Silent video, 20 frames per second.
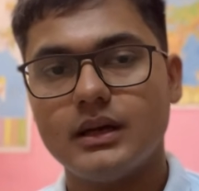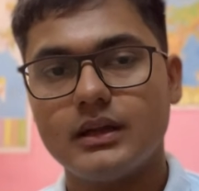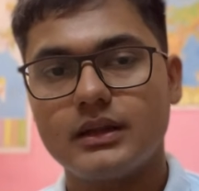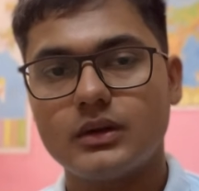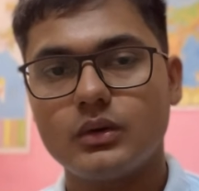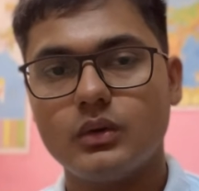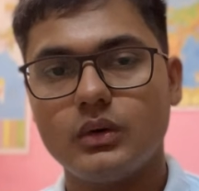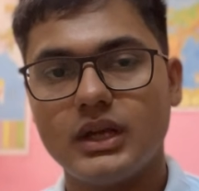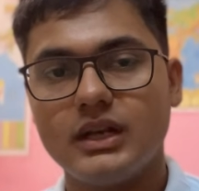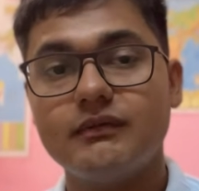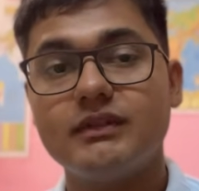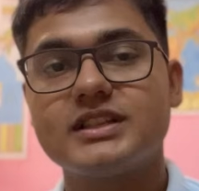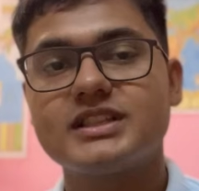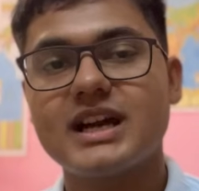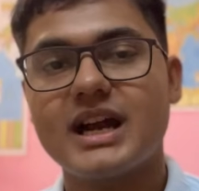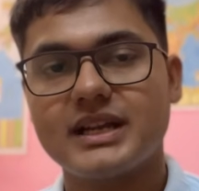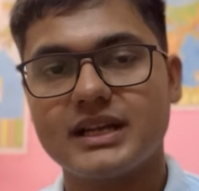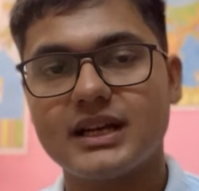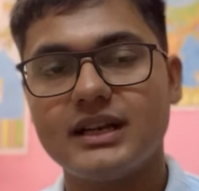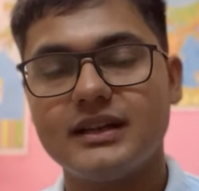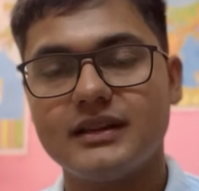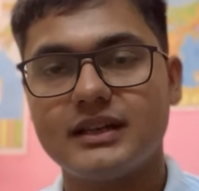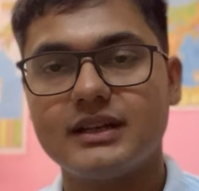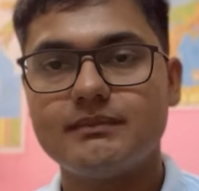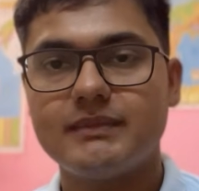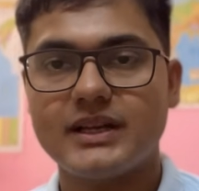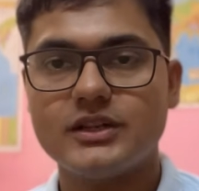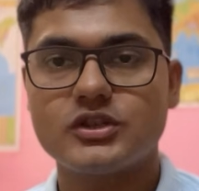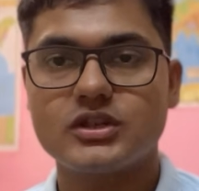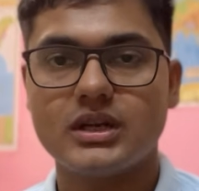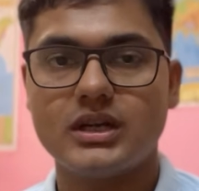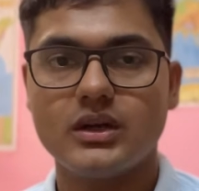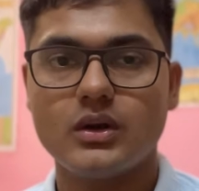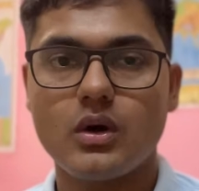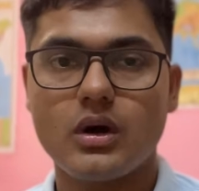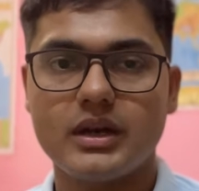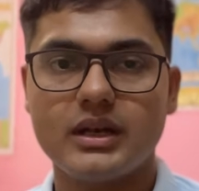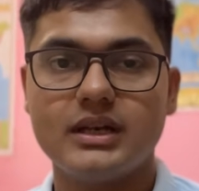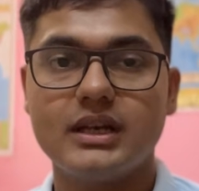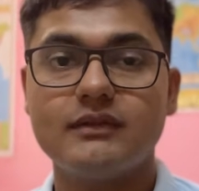So in article is it mentioned,
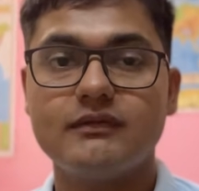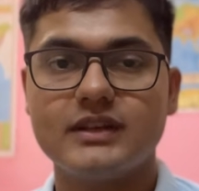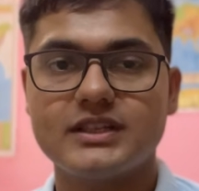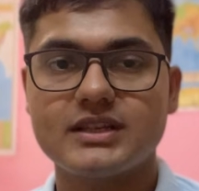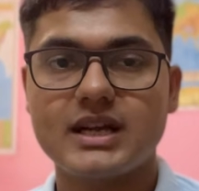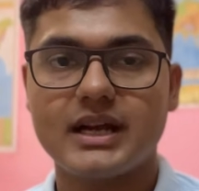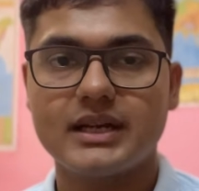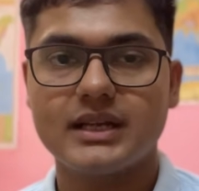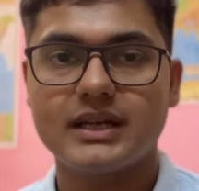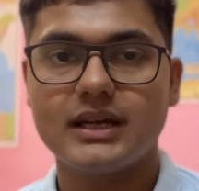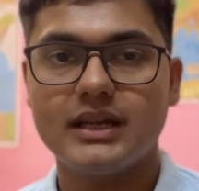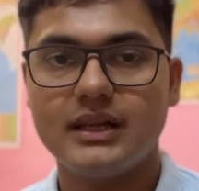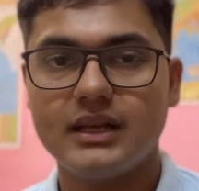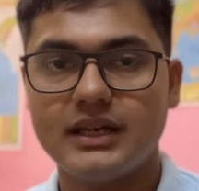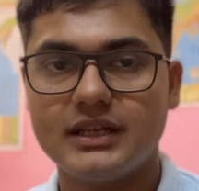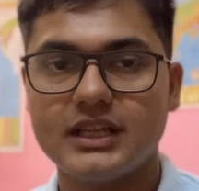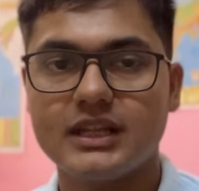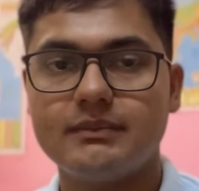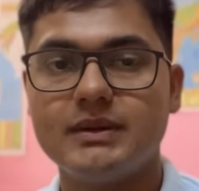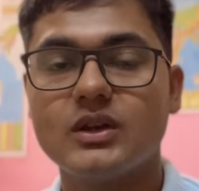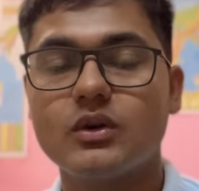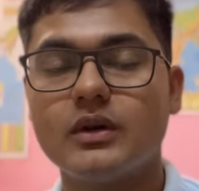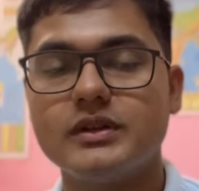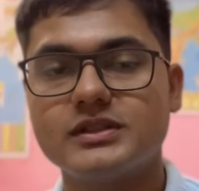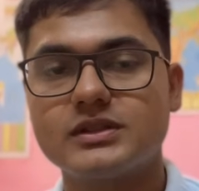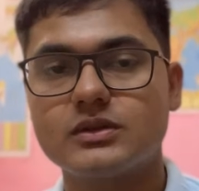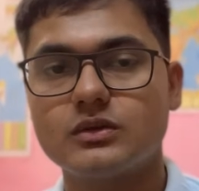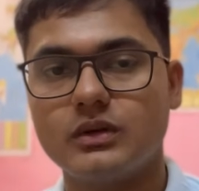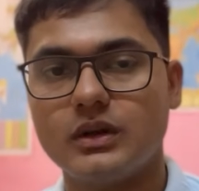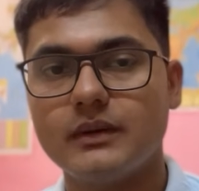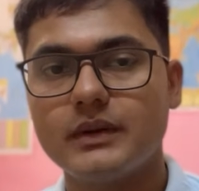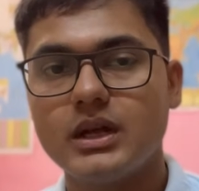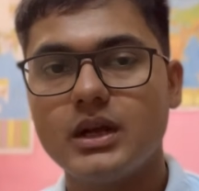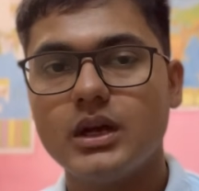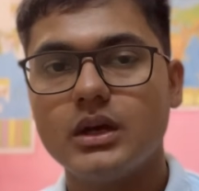or in which article it is being construed?